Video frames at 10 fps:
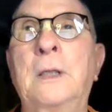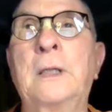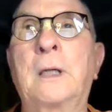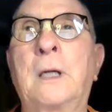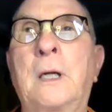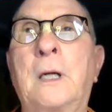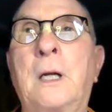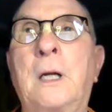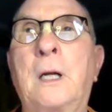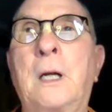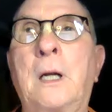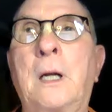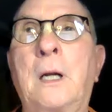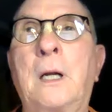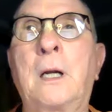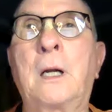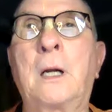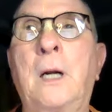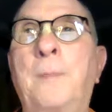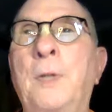a
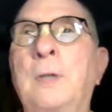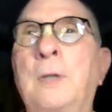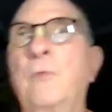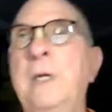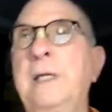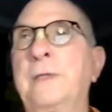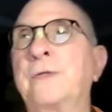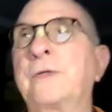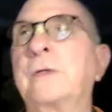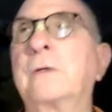couple of weeks.